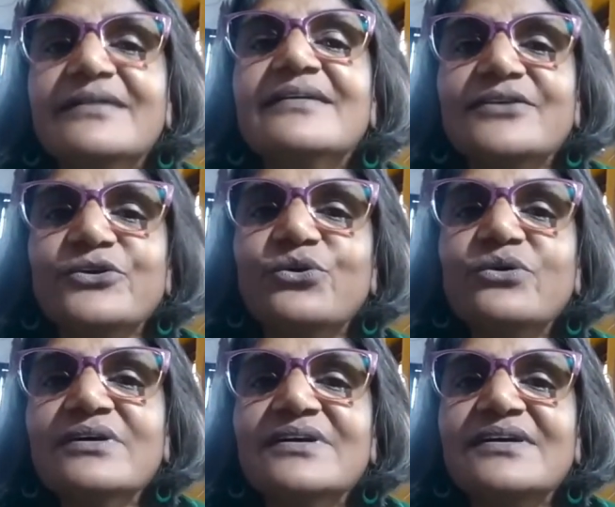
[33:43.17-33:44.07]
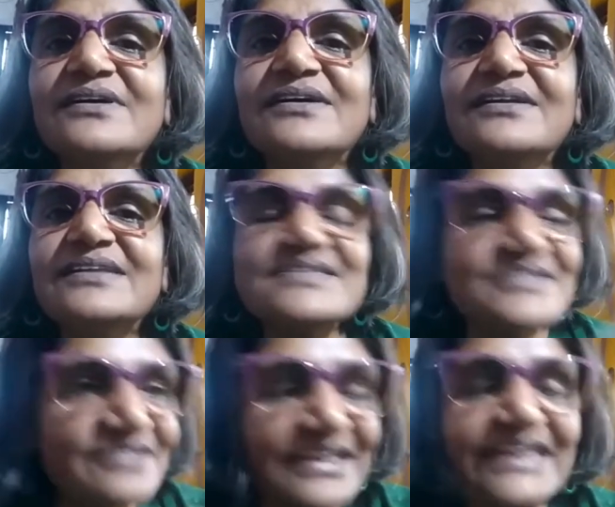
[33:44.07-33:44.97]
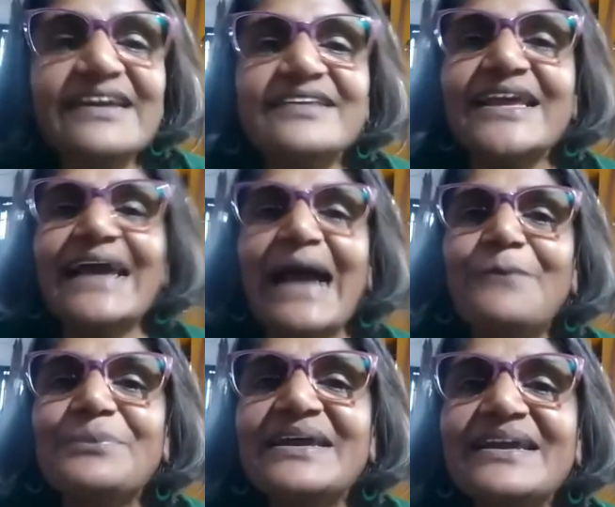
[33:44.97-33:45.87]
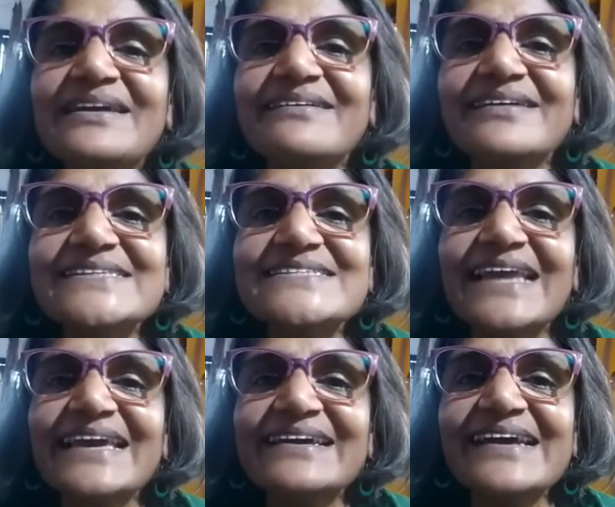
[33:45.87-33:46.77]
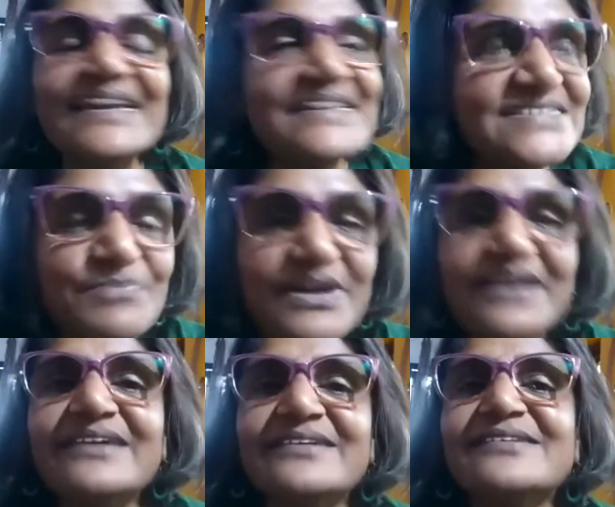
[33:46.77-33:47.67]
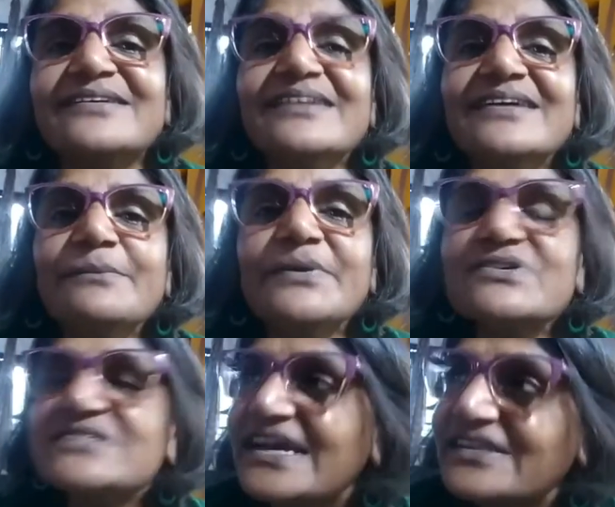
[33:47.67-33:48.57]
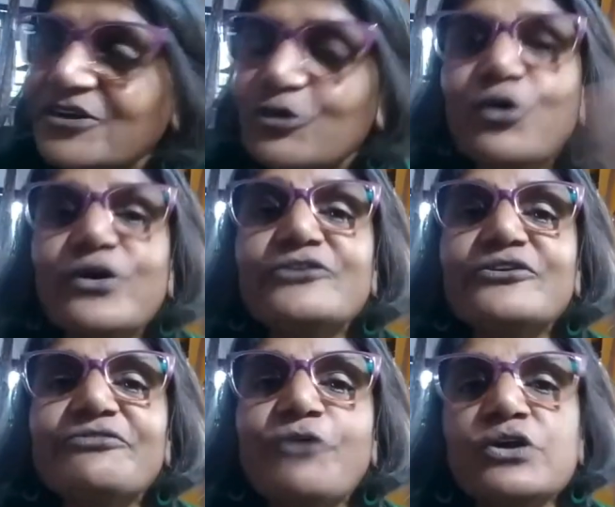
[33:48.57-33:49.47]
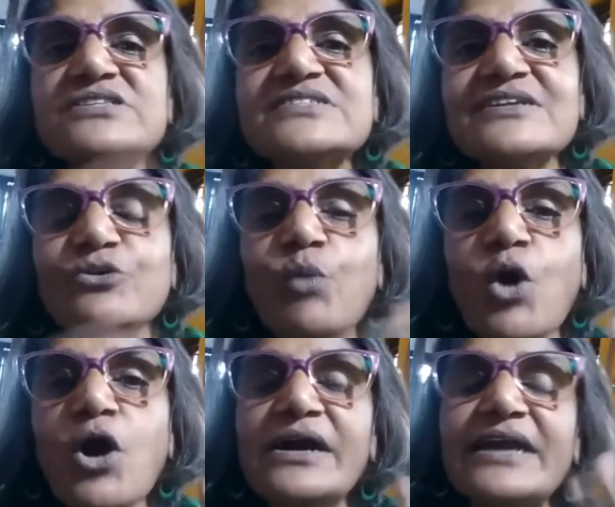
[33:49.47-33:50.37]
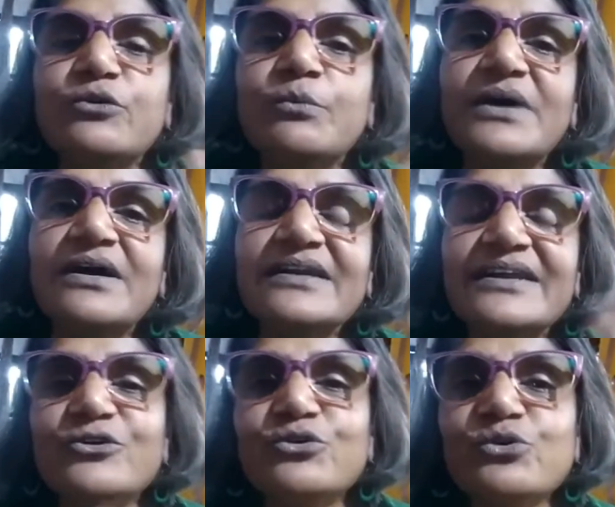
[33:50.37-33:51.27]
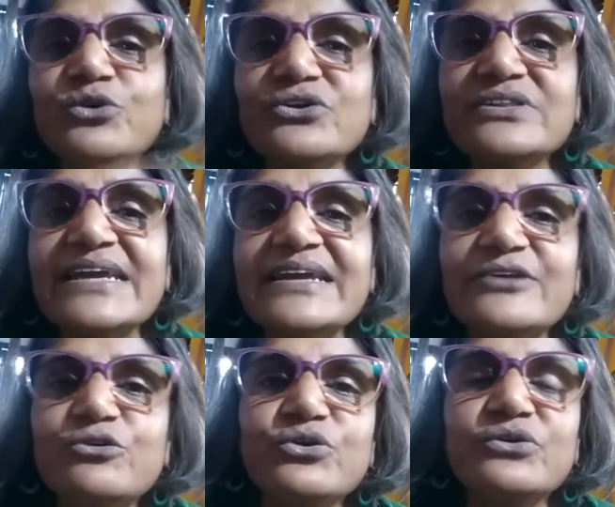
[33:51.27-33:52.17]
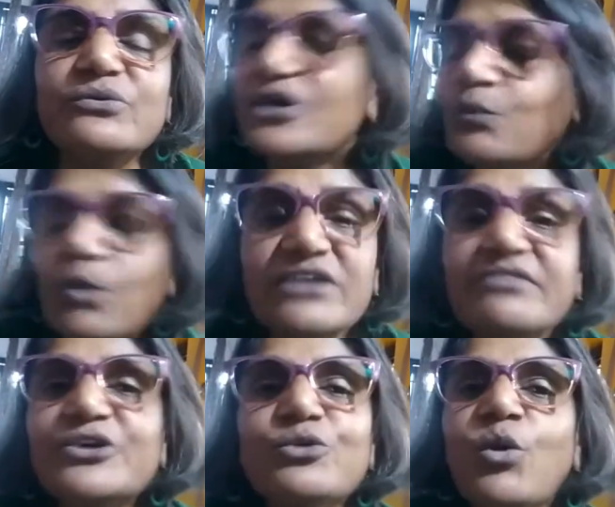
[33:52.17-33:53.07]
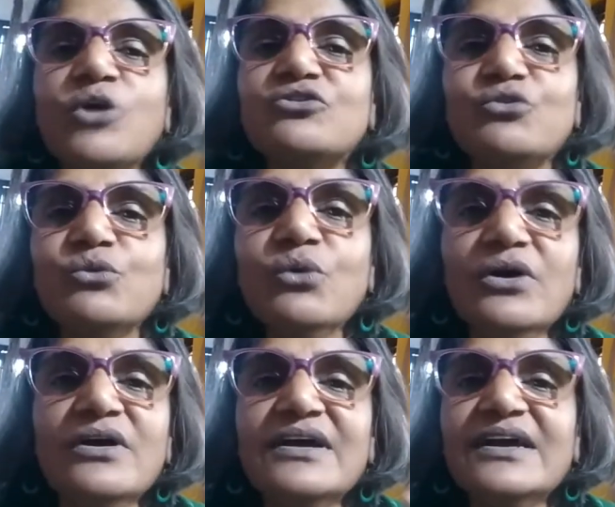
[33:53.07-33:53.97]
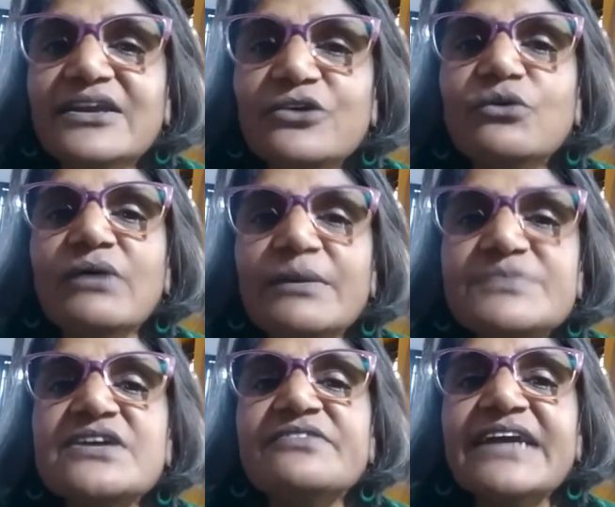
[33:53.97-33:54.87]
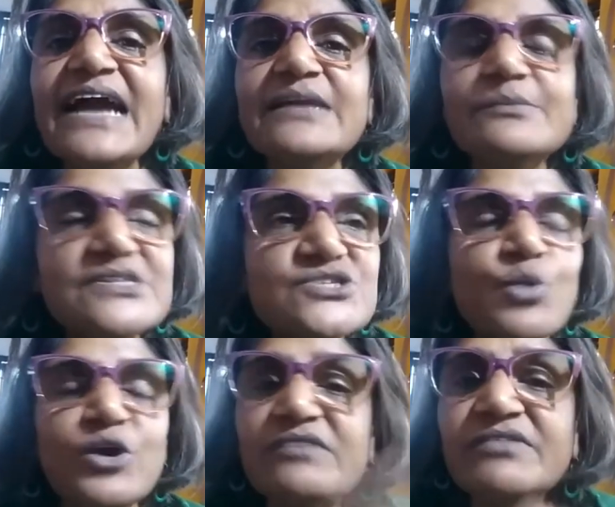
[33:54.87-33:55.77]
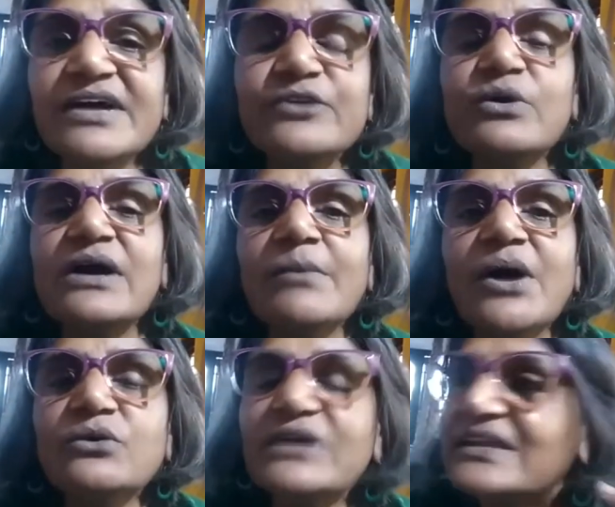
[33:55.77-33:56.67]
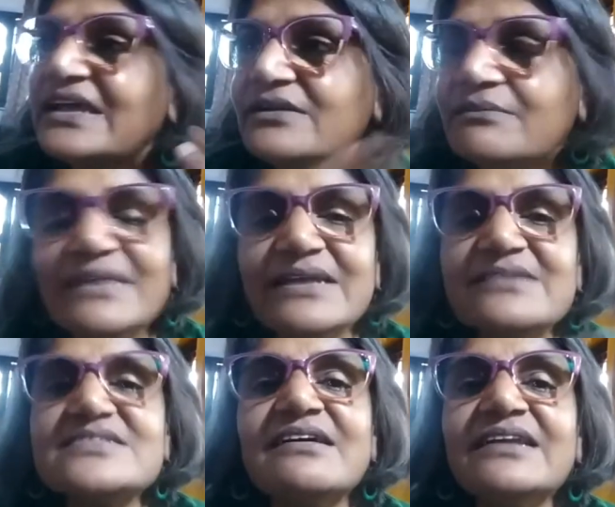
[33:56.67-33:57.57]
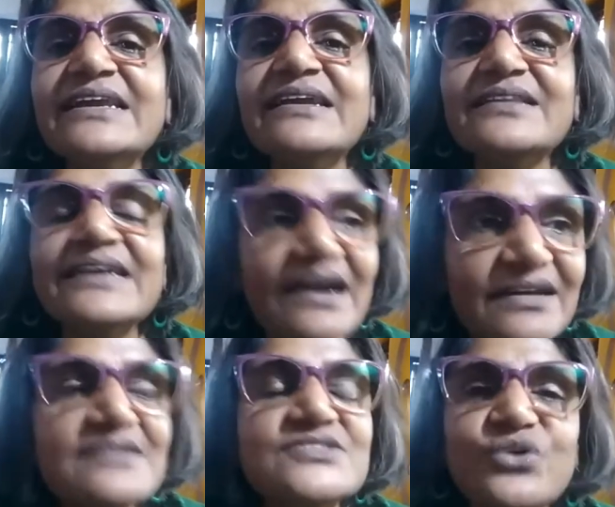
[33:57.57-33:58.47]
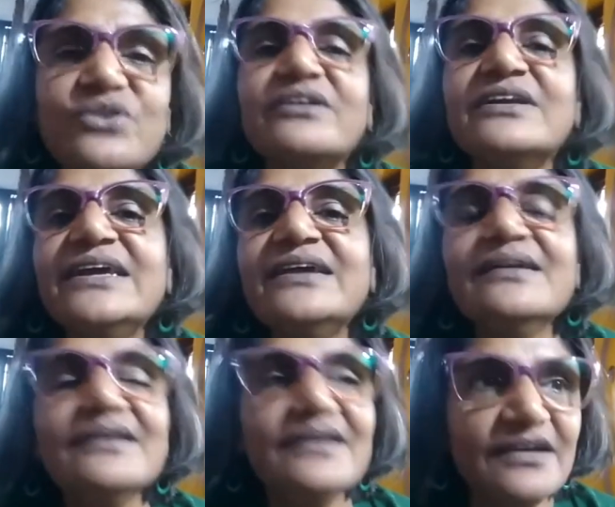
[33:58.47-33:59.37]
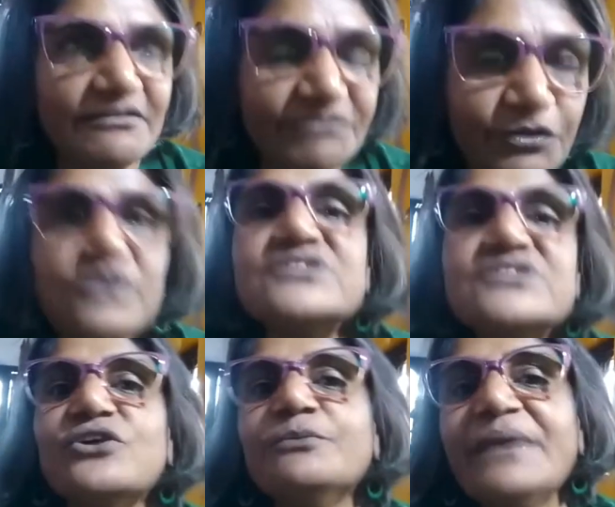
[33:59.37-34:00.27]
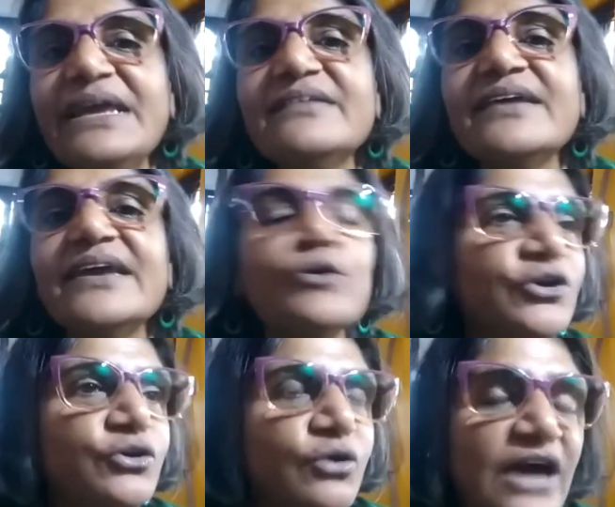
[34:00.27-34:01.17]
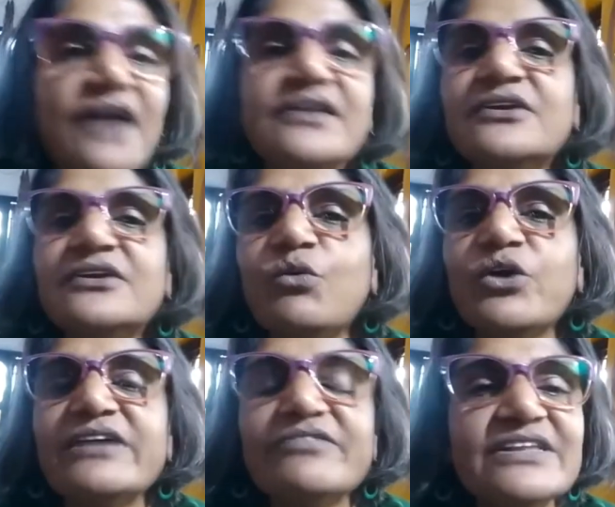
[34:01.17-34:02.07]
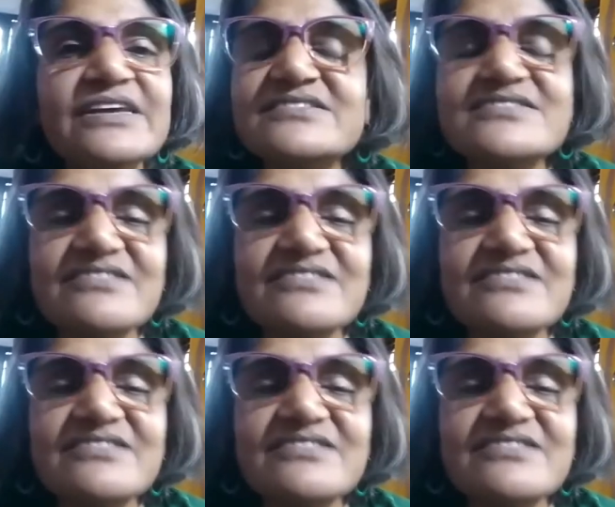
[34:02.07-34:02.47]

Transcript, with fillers: You know, there's really nothing happening here. It's like, and it's brilliant because either you go into the forest and you walk and you bird and you do your thing and do whatever you want to do, you know, observing animals, whatever, and you come out and then there is really nothing unless you're really focused on painting or your garden or whatever, there is